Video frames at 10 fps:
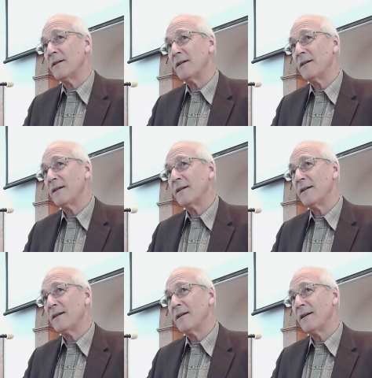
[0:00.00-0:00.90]

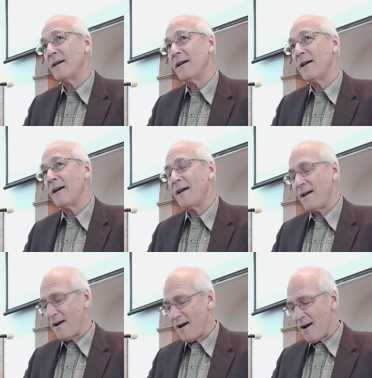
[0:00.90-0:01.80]

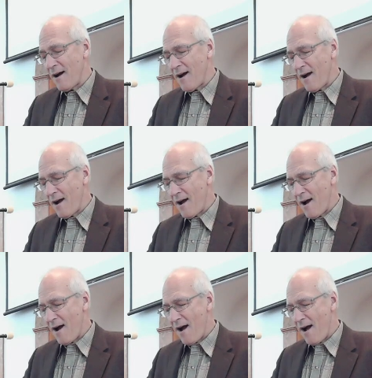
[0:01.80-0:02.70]

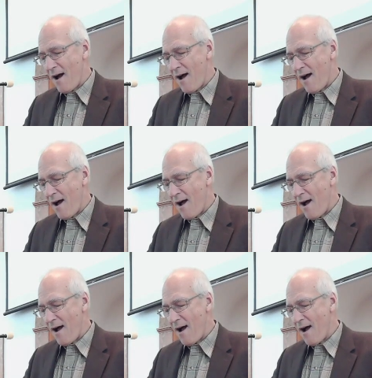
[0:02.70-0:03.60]
[no speech]